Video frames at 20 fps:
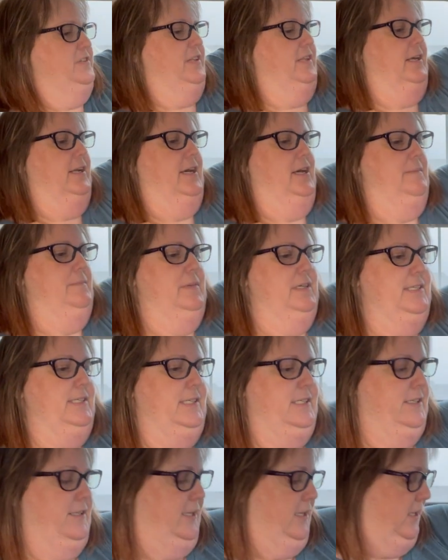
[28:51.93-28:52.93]
that I
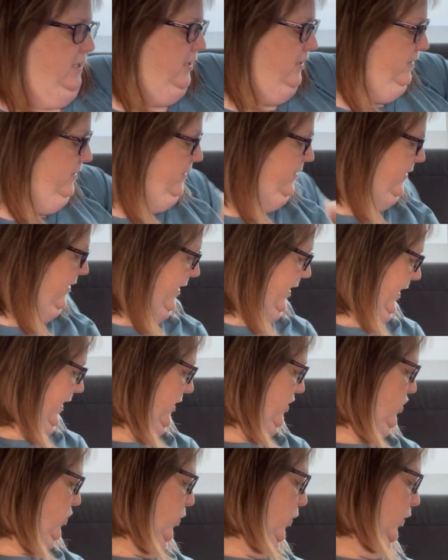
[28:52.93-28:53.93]
missed the
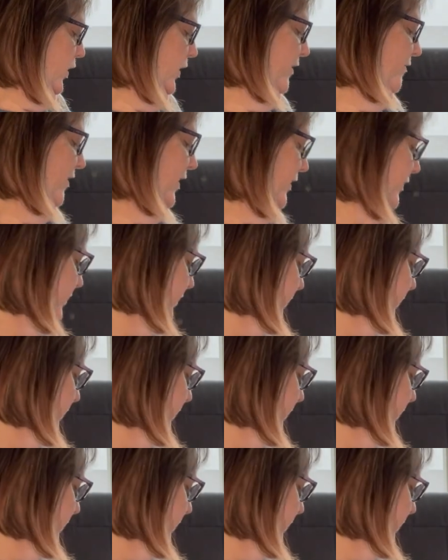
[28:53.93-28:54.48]
actual event.